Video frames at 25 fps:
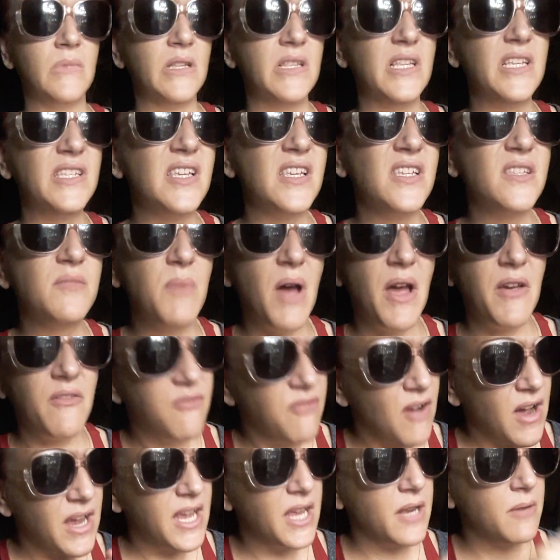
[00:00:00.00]
this is my
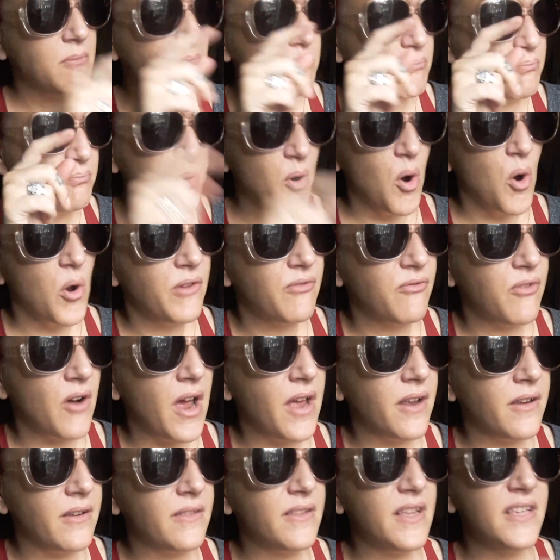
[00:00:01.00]
fucking
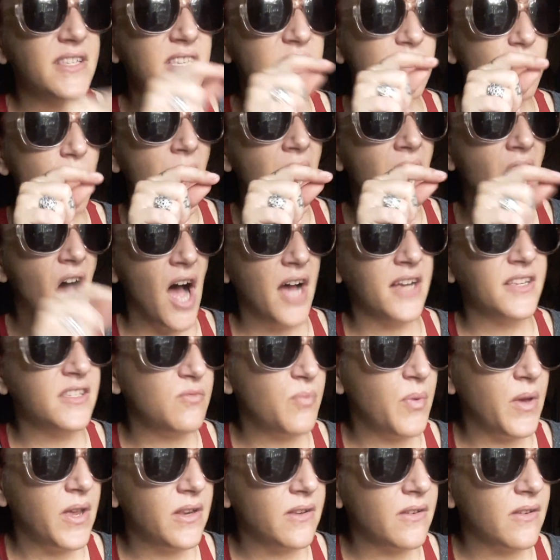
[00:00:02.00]
boyfriend. This is my
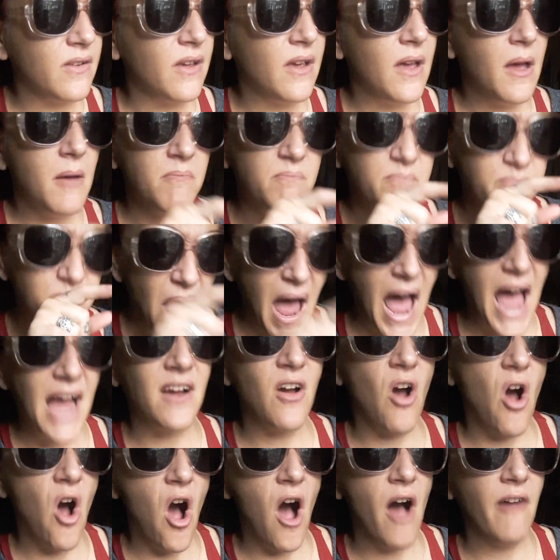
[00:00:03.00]
husband.
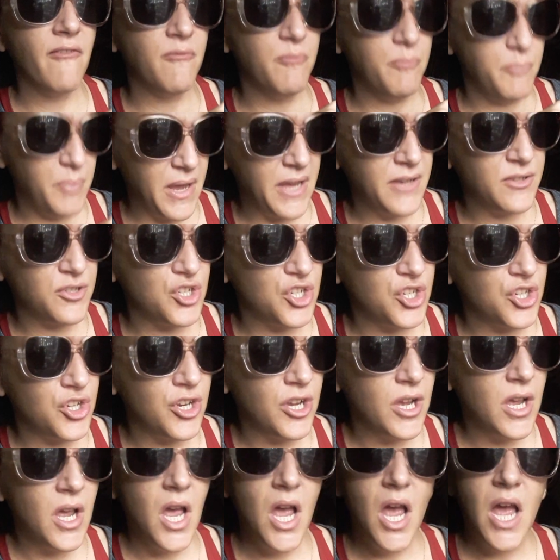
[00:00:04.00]
Back off,
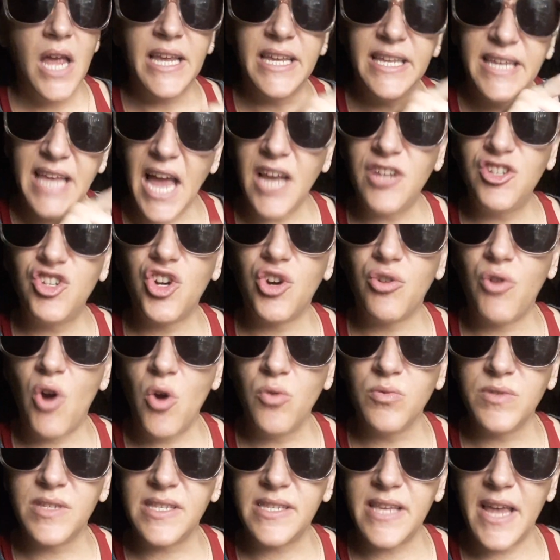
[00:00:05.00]
bitch. Get your
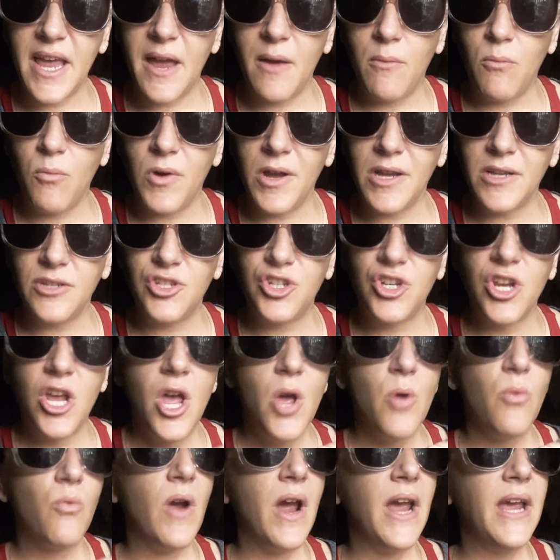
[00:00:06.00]
own sandwich.
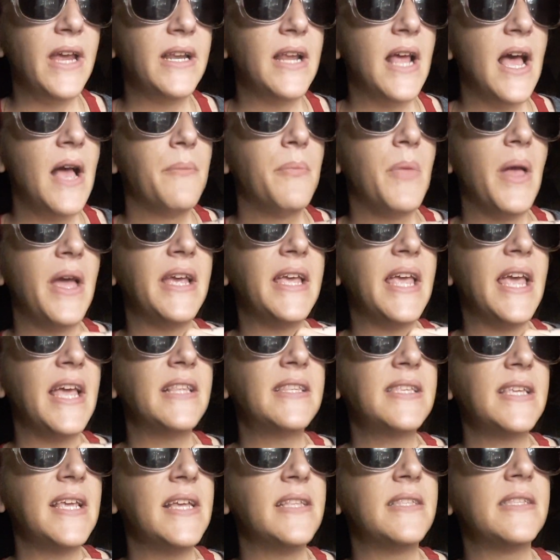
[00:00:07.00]
Right? Like
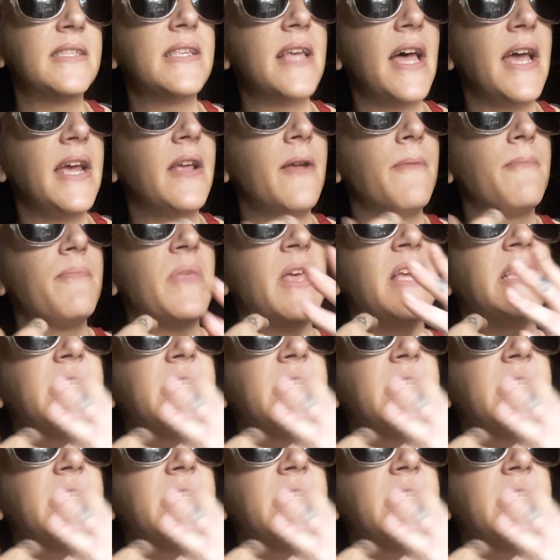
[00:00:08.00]
it's like